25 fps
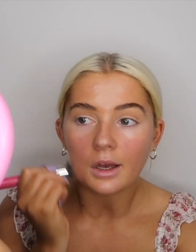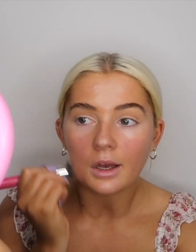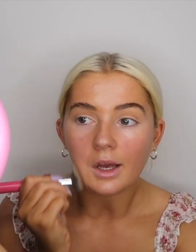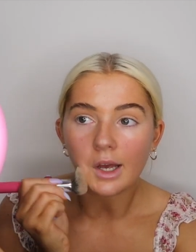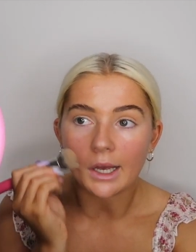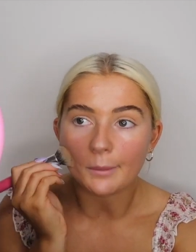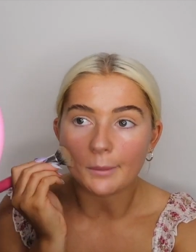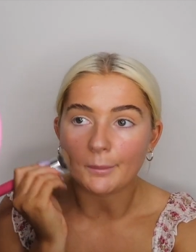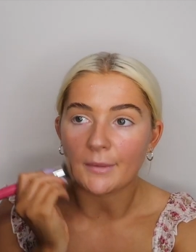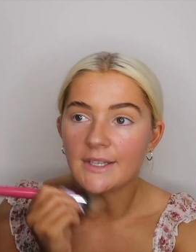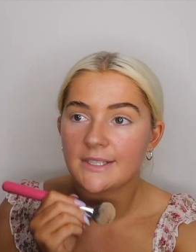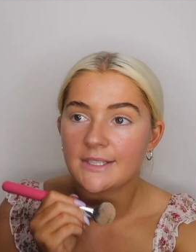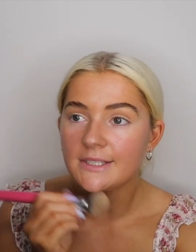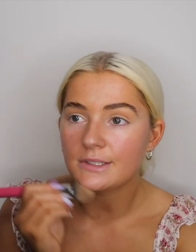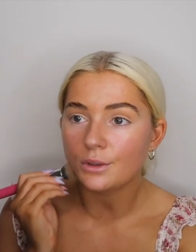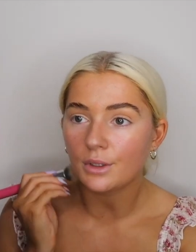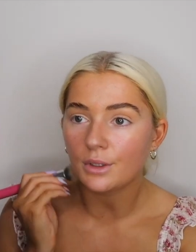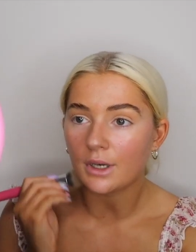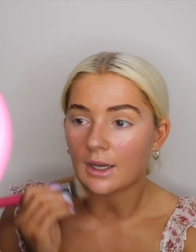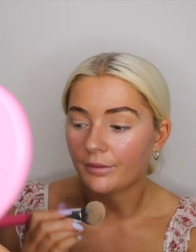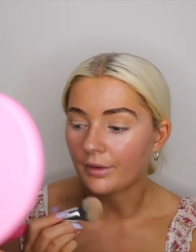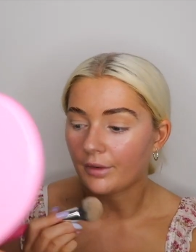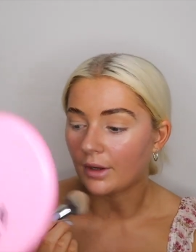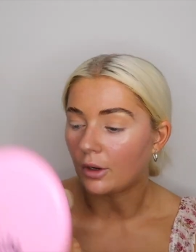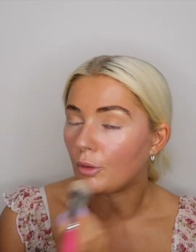I still
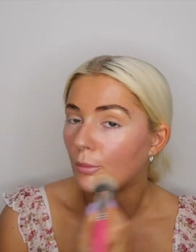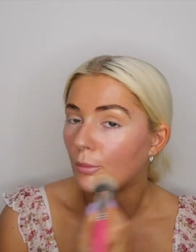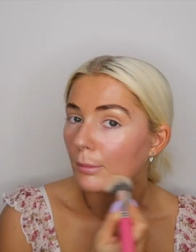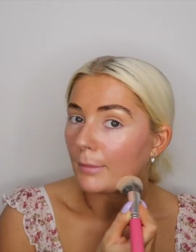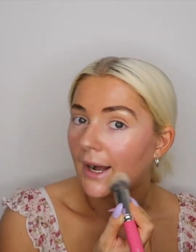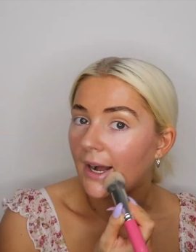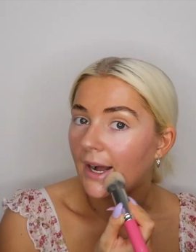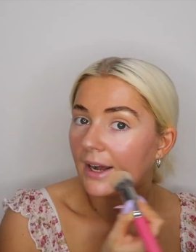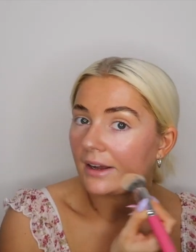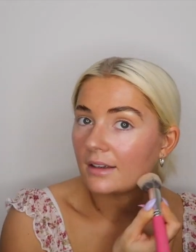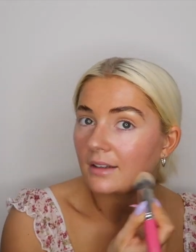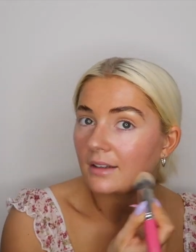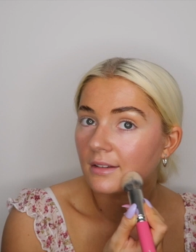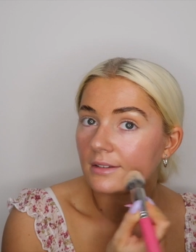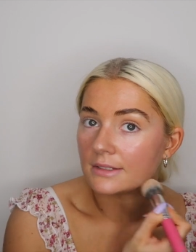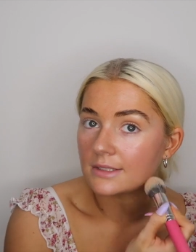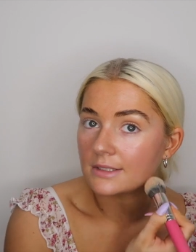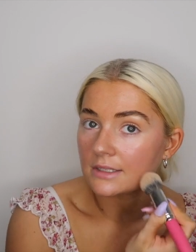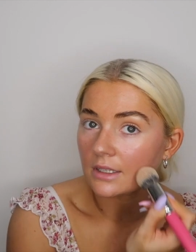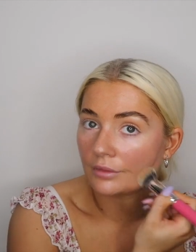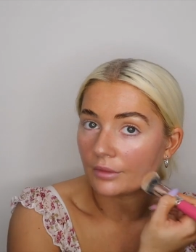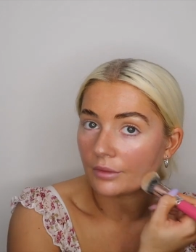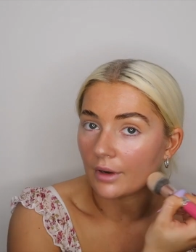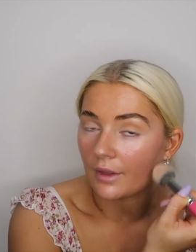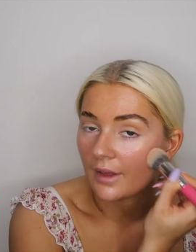love like all MAC and
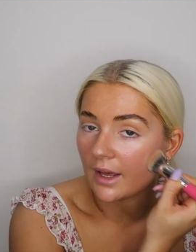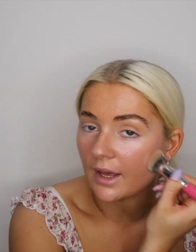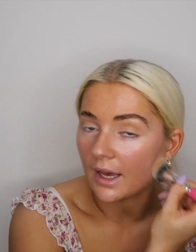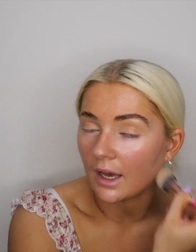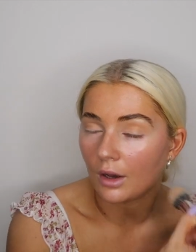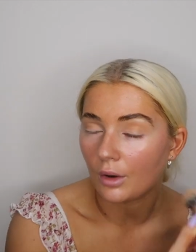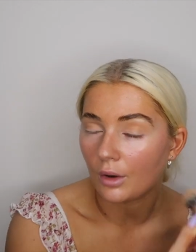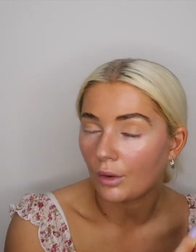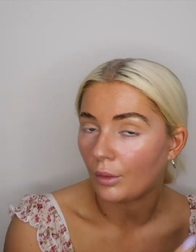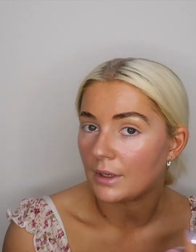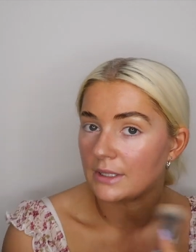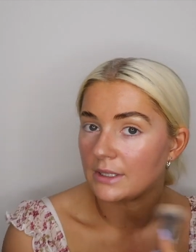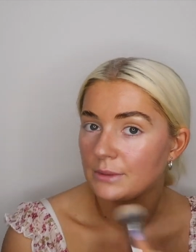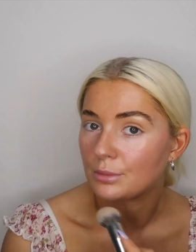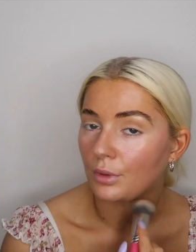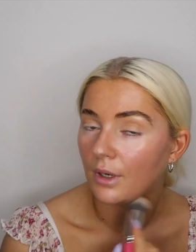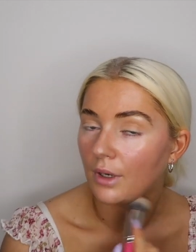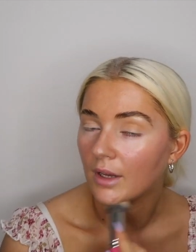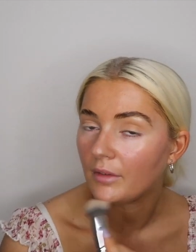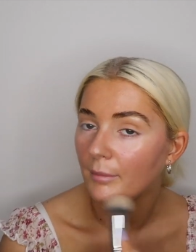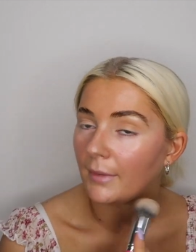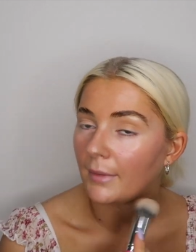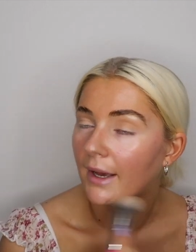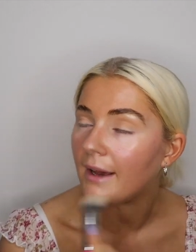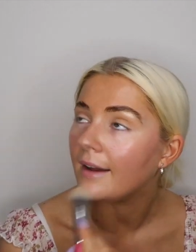stuff like that. I always will
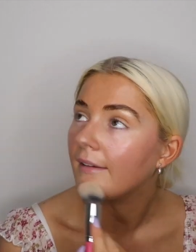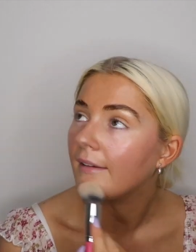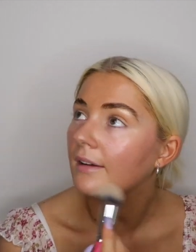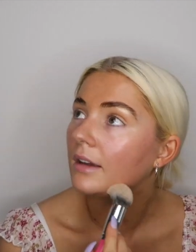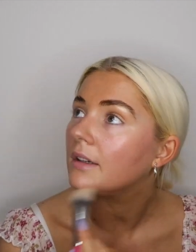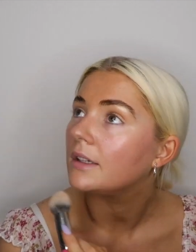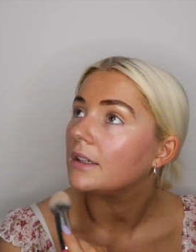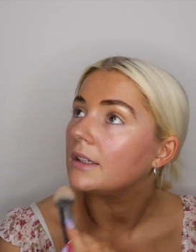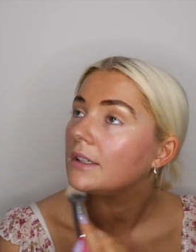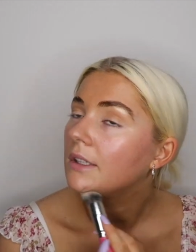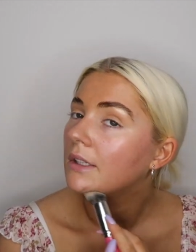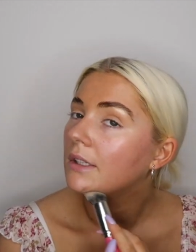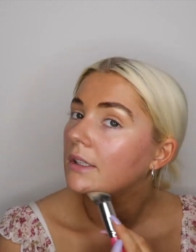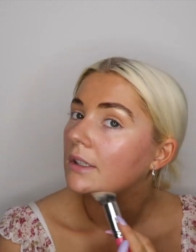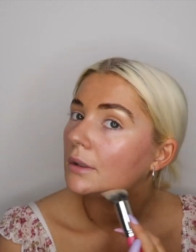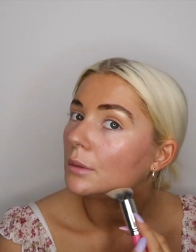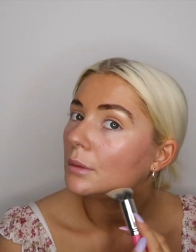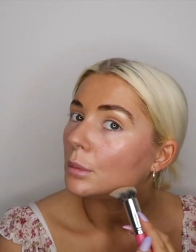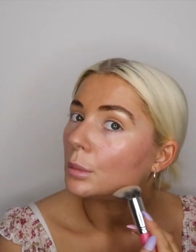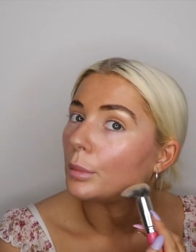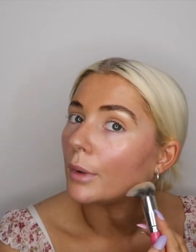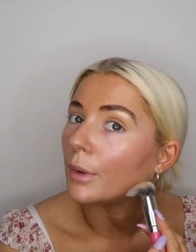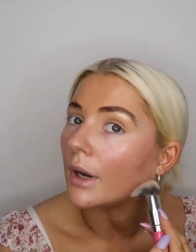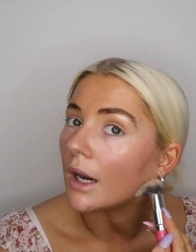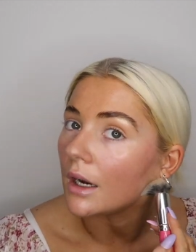love MAC,
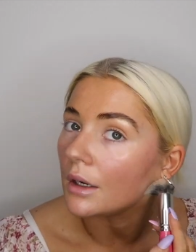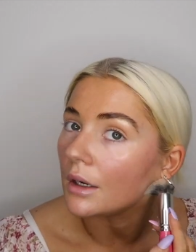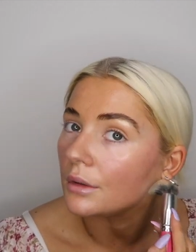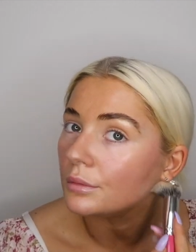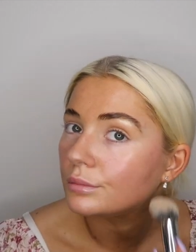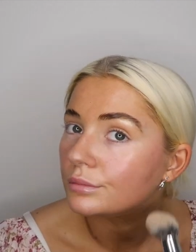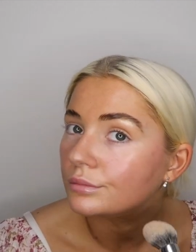but